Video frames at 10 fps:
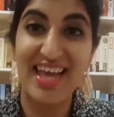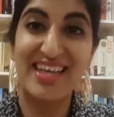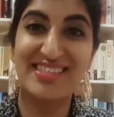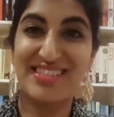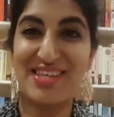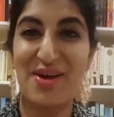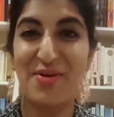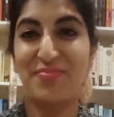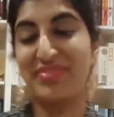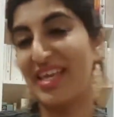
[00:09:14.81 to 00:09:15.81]
And
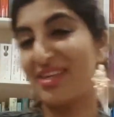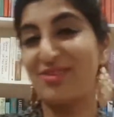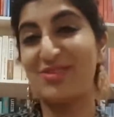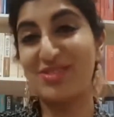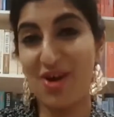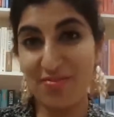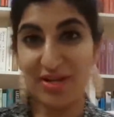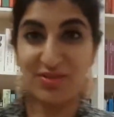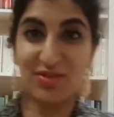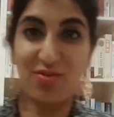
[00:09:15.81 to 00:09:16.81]
so thank you so
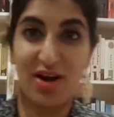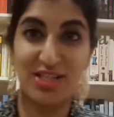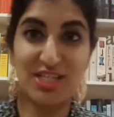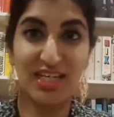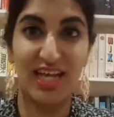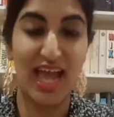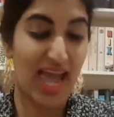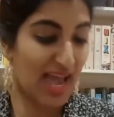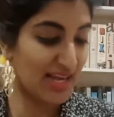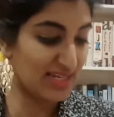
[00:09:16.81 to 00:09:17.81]
much for watching,
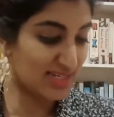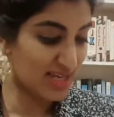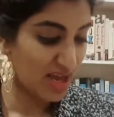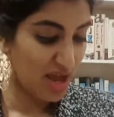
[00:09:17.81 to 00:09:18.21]
and